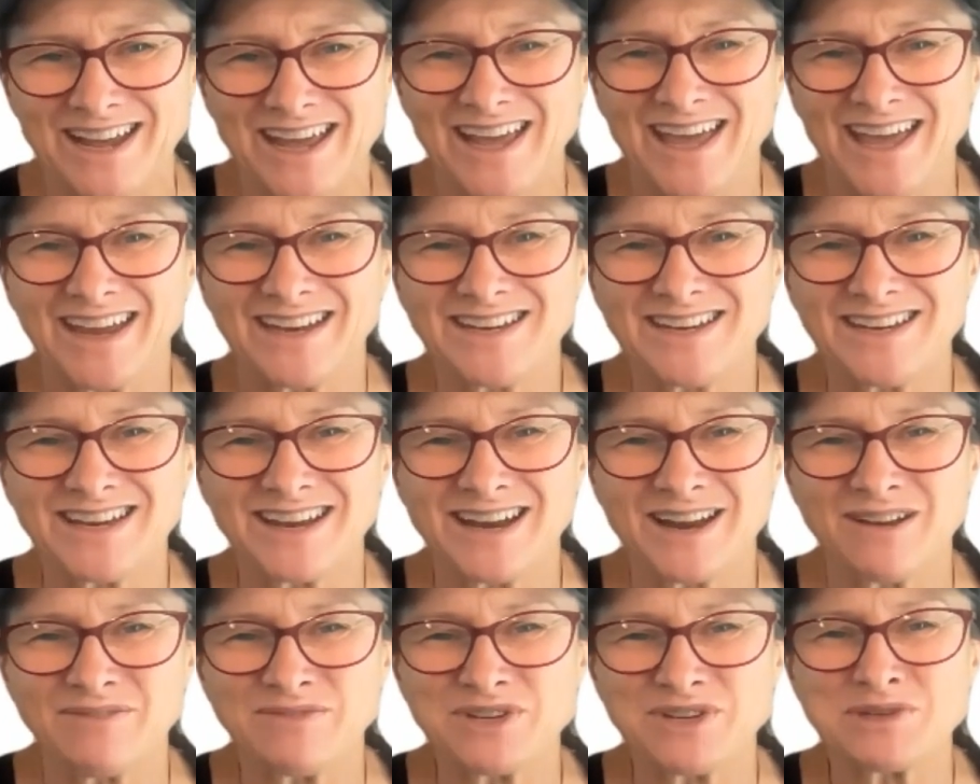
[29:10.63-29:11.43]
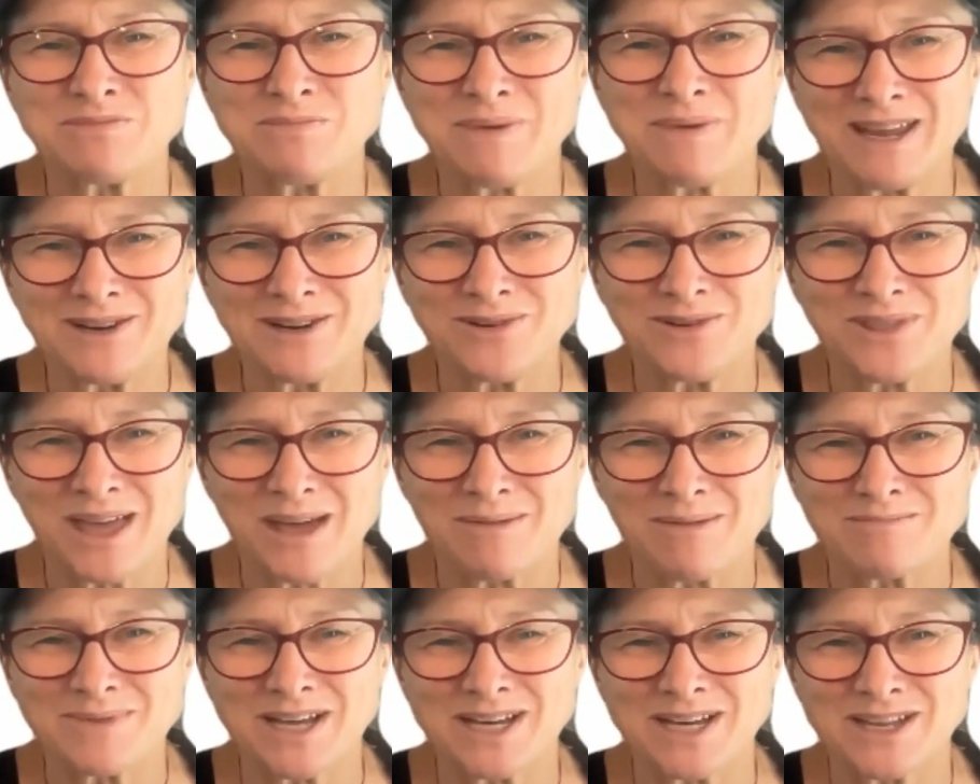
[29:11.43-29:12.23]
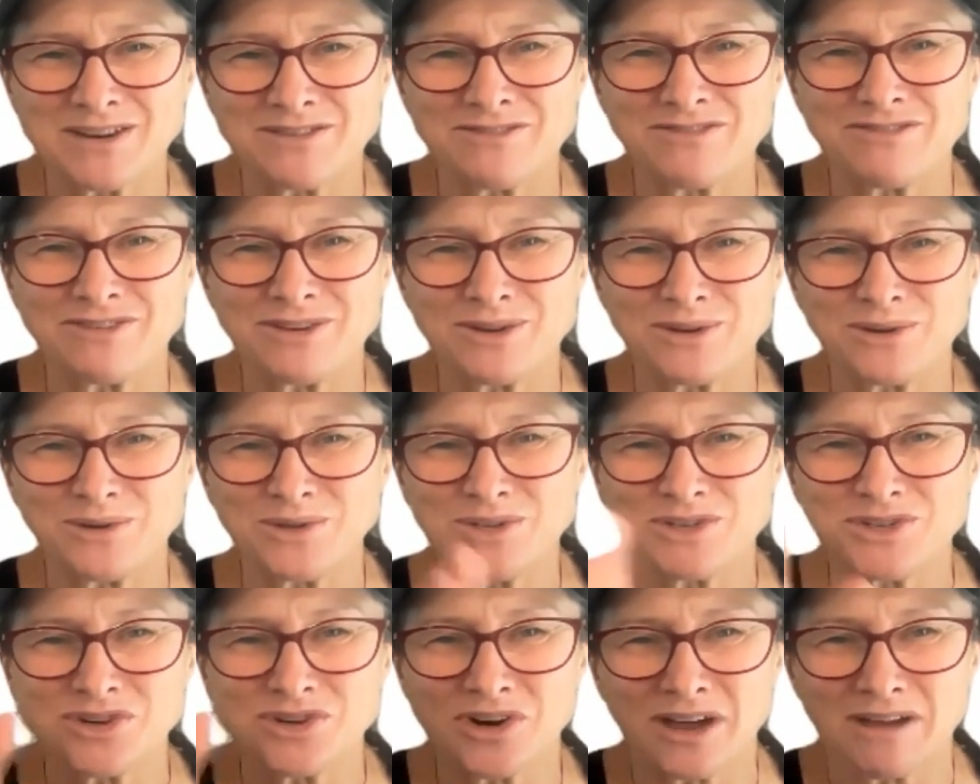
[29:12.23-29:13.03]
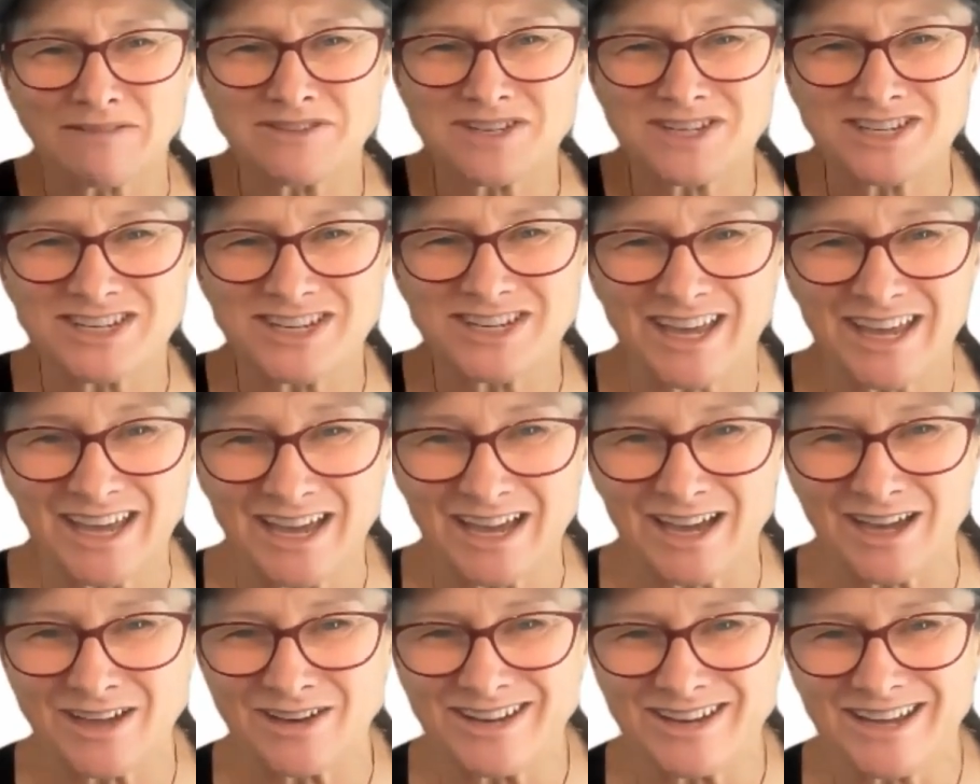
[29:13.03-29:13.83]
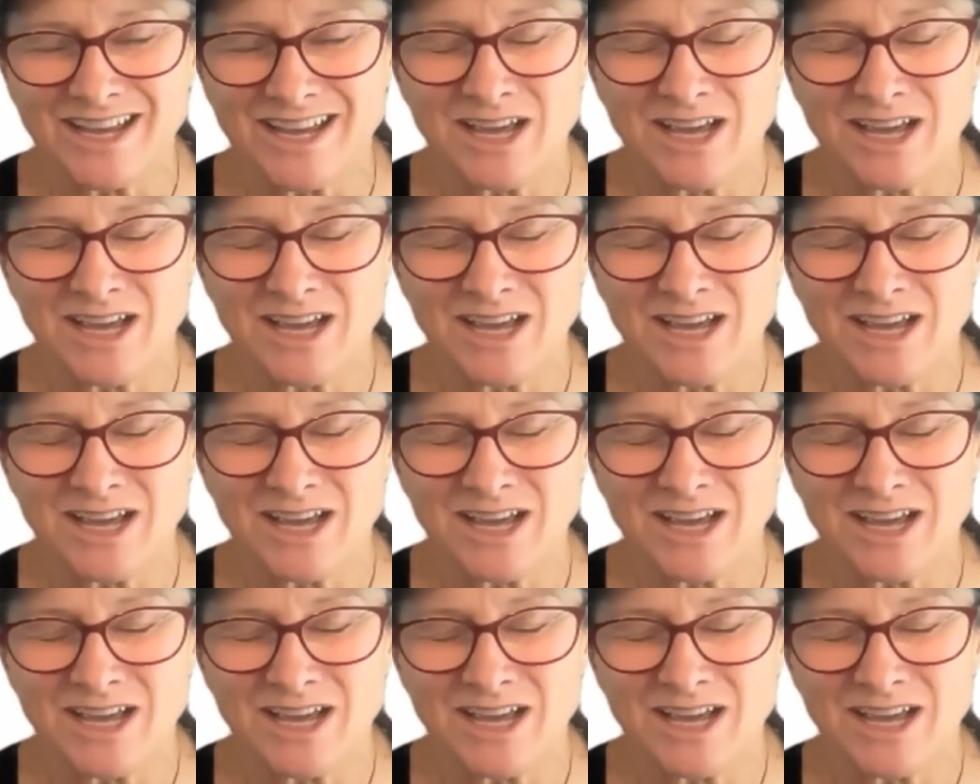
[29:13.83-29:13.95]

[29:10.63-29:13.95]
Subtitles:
and you're going to have to spend all that money and fuel to drive to town,